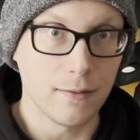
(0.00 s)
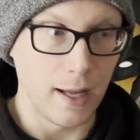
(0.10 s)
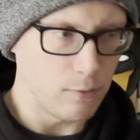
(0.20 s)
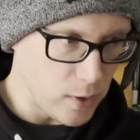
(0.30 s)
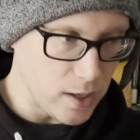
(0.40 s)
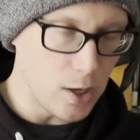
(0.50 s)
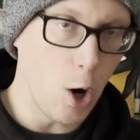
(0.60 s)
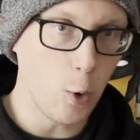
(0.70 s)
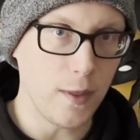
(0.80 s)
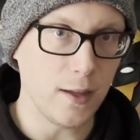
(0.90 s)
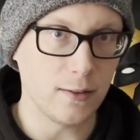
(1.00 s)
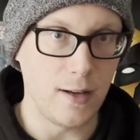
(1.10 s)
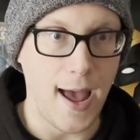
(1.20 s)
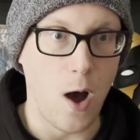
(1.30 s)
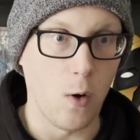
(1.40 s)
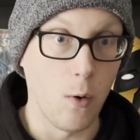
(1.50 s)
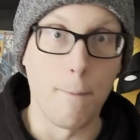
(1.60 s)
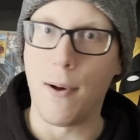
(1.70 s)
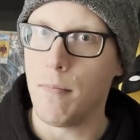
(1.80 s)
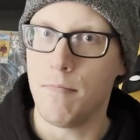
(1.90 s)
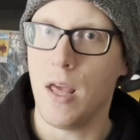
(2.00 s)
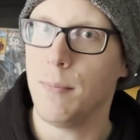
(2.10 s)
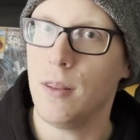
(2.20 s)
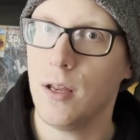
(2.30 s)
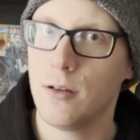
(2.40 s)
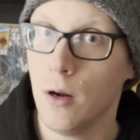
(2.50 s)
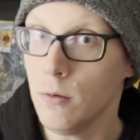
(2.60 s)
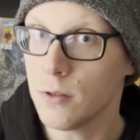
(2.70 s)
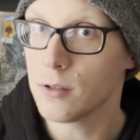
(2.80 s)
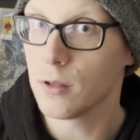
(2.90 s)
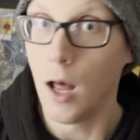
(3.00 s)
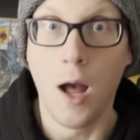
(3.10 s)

Like, we know this now, but maybe they don't.